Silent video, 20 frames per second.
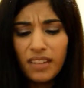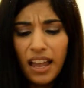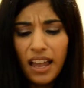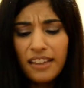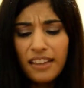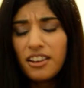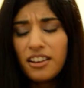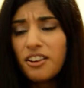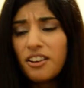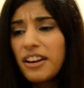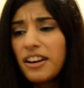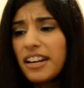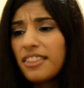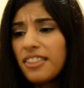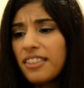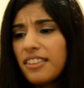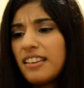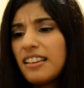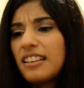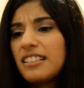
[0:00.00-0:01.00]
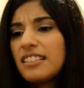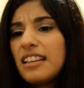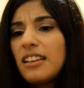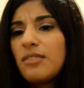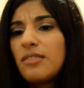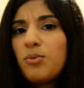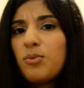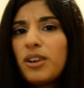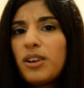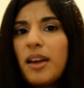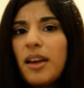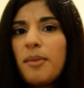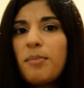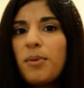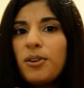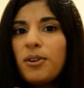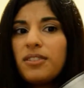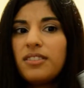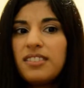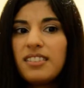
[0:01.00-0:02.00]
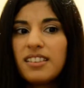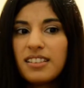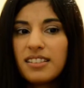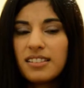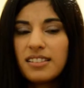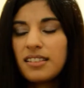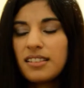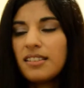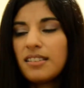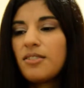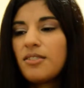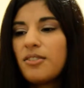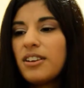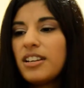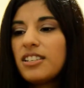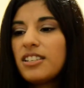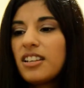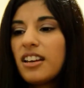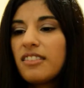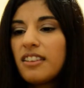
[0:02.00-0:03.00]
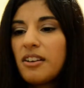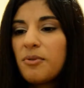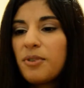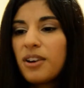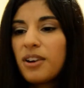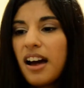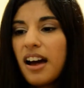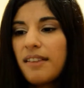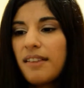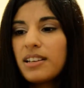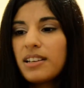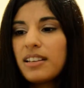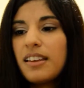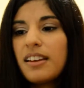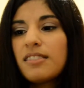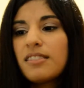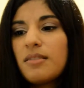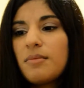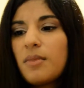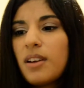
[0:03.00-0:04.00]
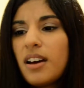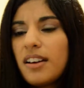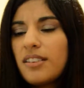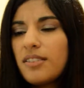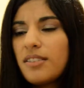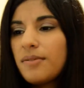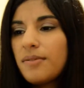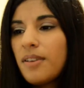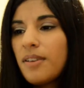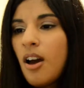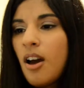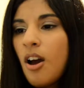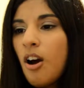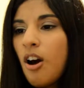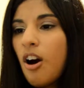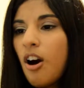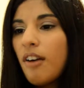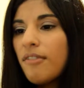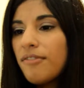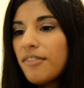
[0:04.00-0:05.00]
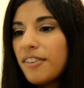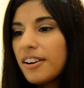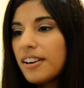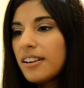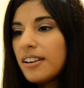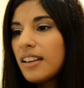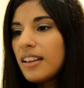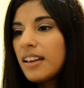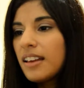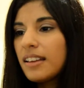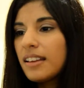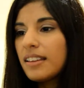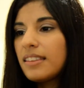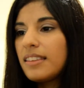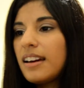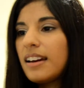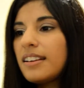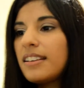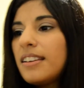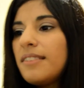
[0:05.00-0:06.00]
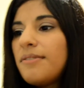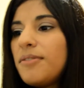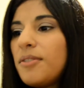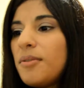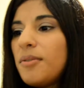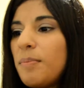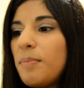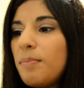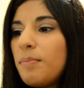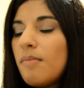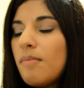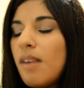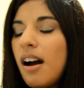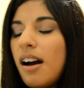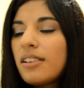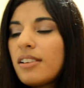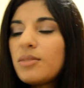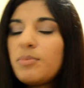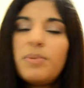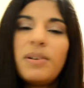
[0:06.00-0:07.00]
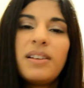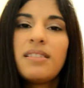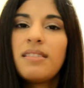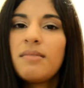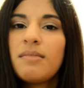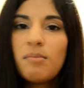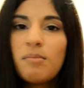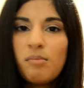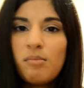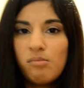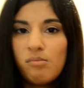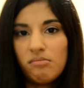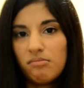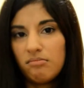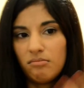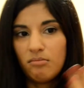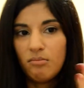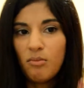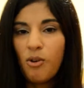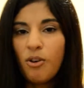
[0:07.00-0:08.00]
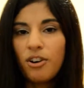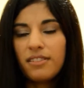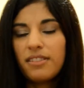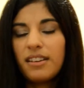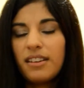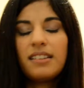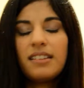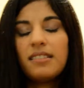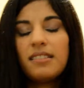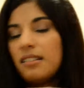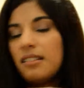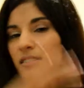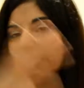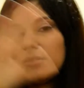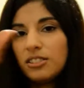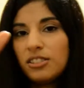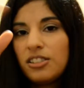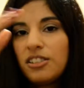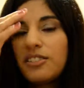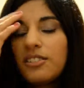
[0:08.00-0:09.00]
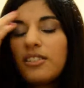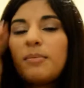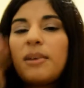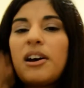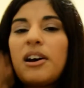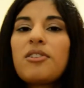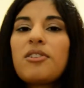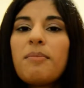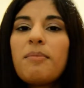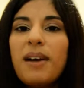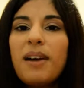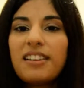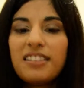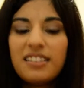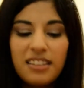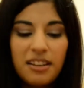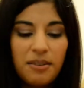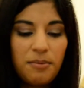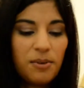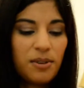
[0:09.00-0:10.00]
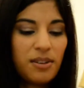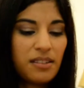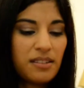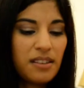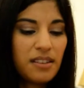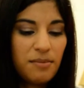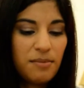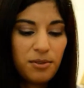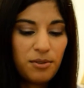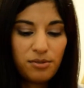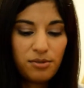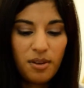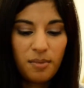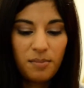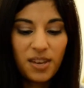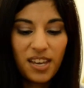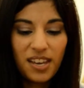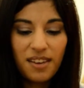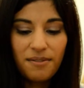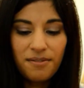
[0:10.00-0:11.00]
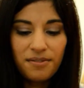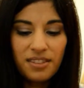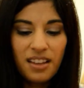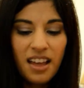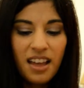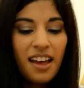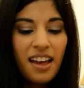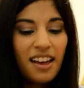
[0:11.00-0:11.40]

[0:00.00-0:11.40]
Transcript: And the great thing is that when I bought these in Croatia, they were having like some kind of offer that if you spend more than a certain amount of money, they will give you some gifts.